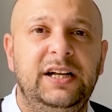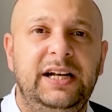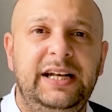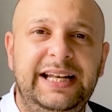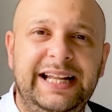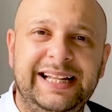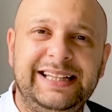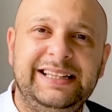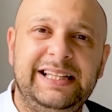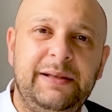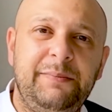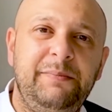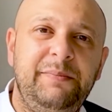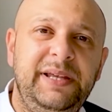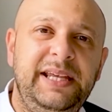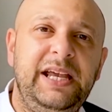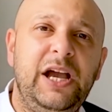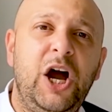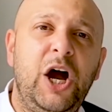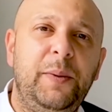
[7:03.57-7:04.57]
Let them
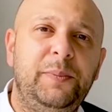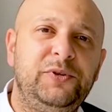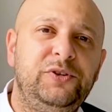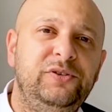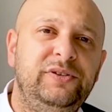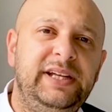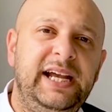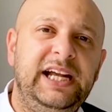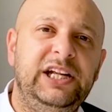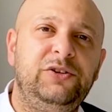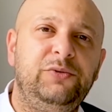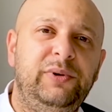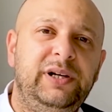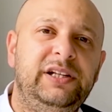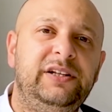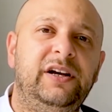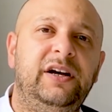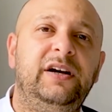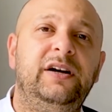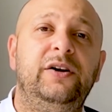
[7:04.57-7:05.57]
be up to date
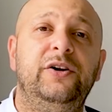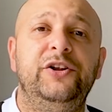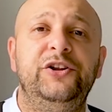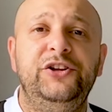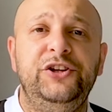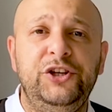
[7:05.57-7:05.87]
with the